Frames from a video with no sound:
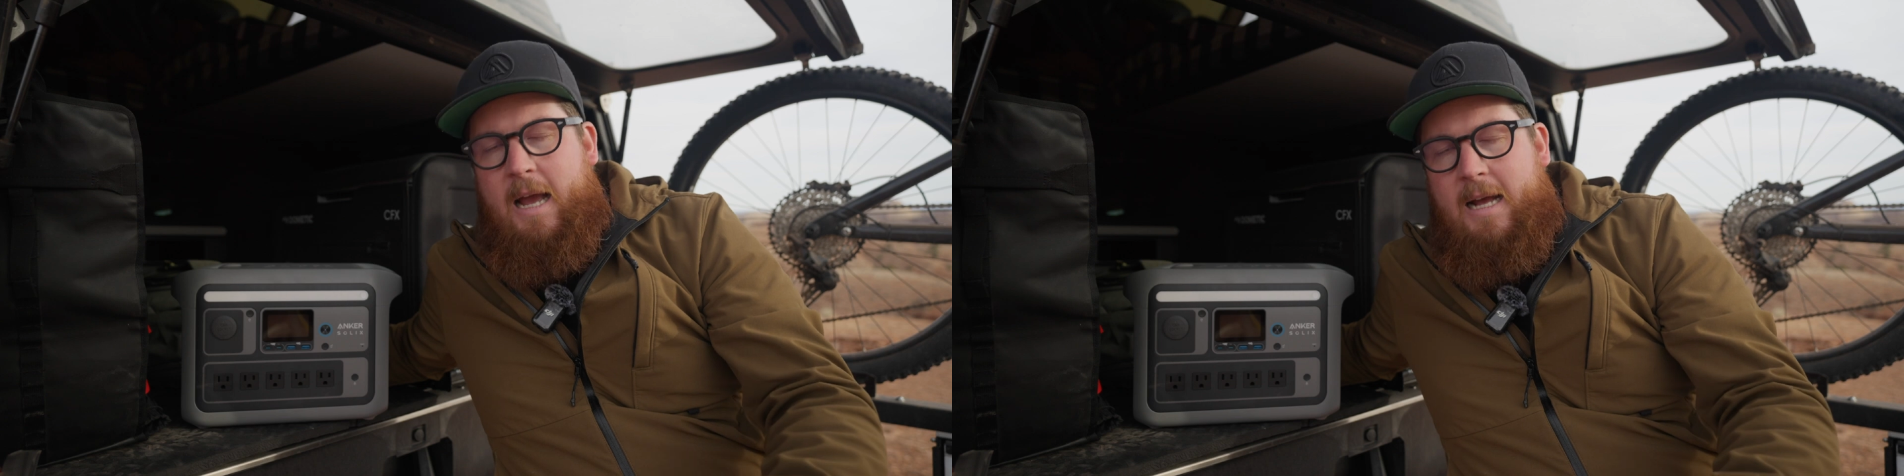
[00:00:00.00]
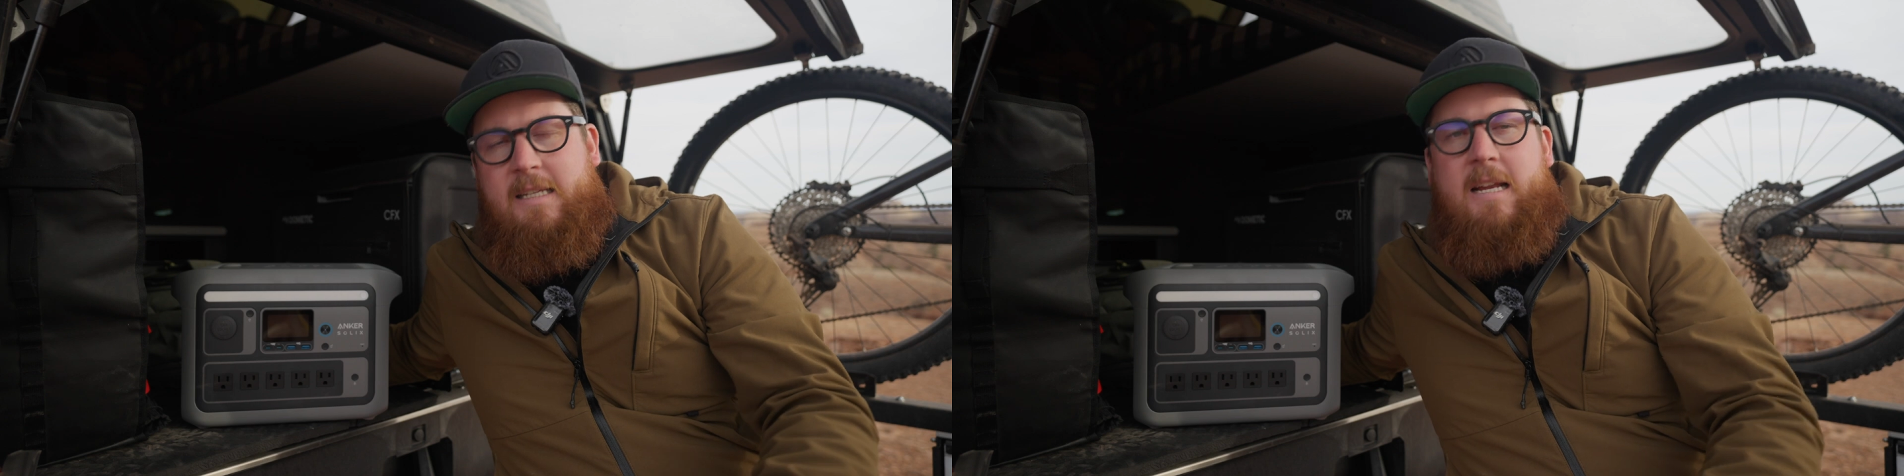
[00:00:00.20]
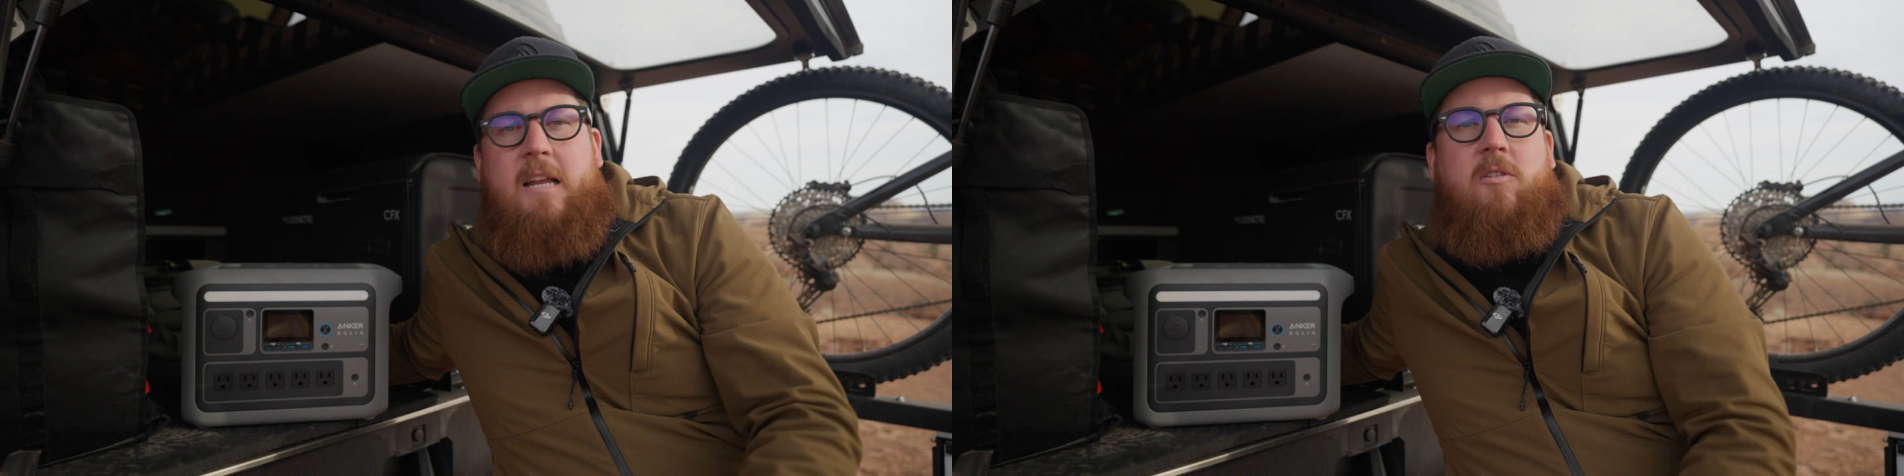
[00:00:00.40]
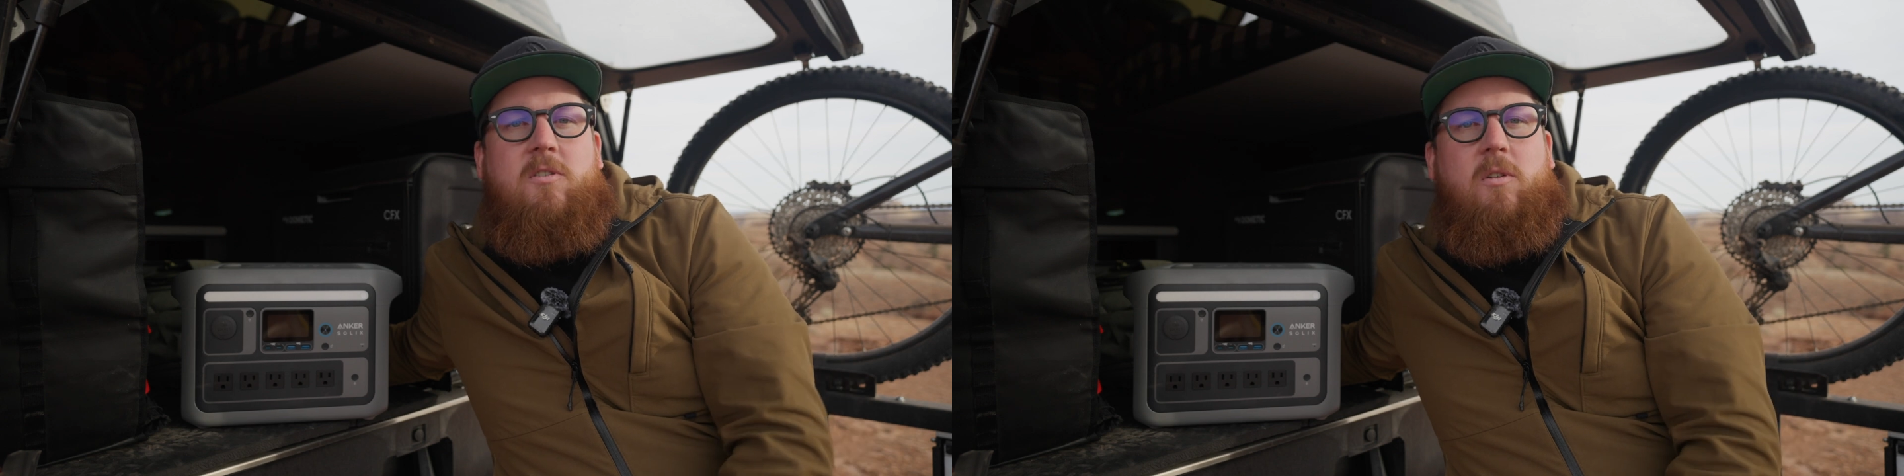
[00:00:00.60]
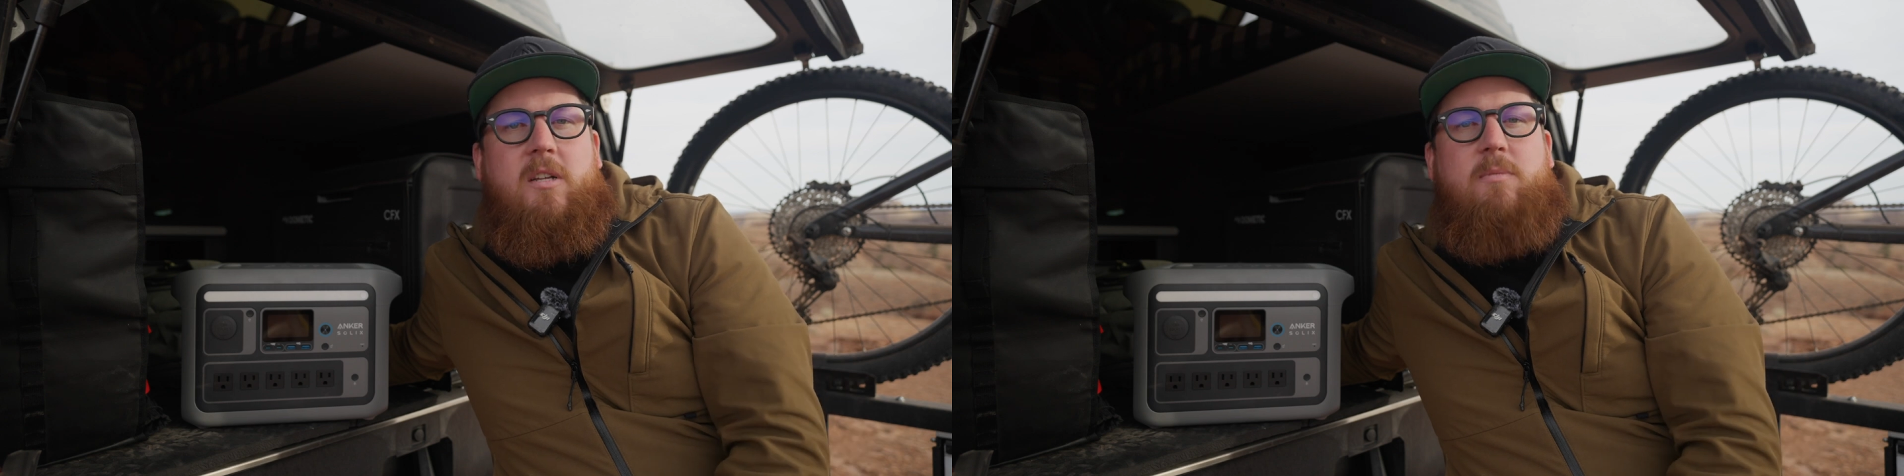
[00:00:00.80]
as an Anker
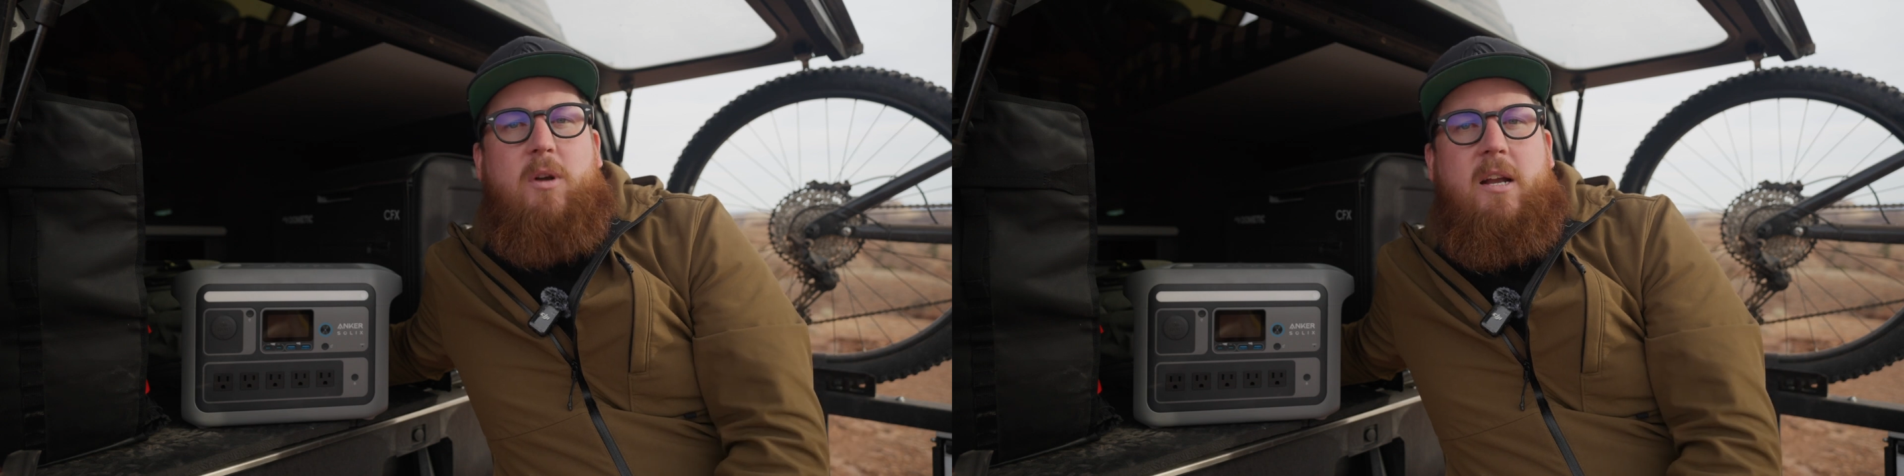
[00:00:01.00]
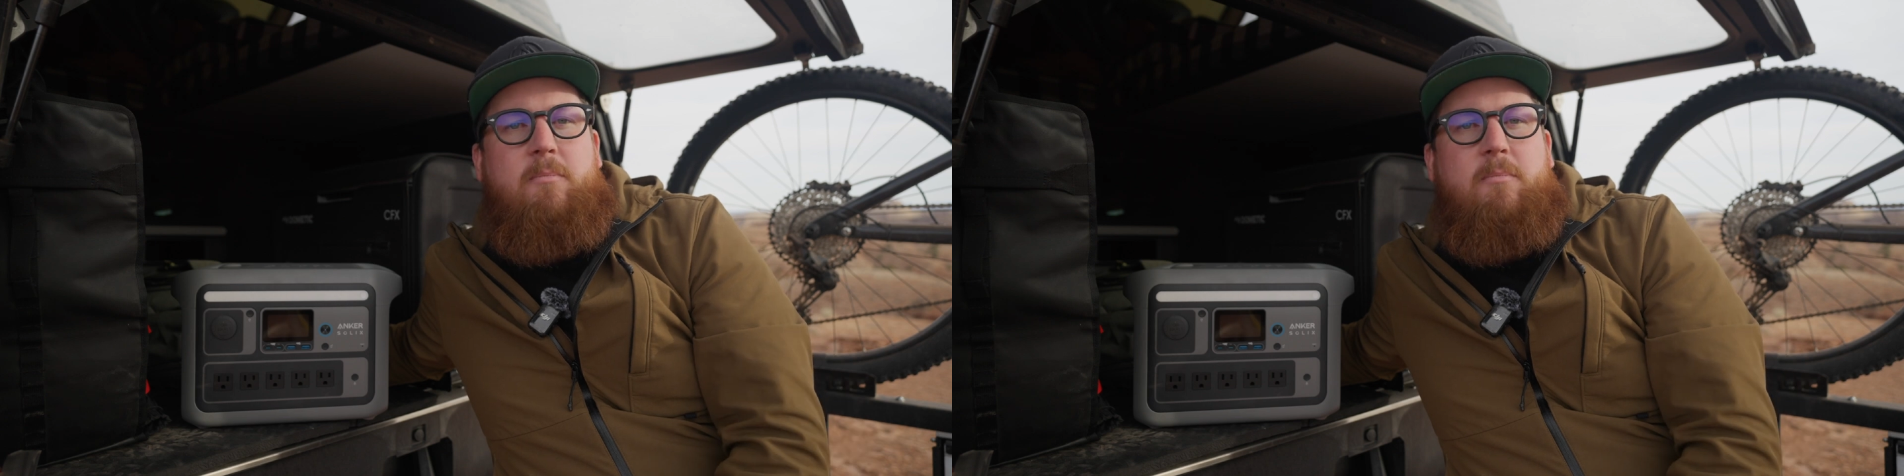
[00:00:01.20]
SOLIX brand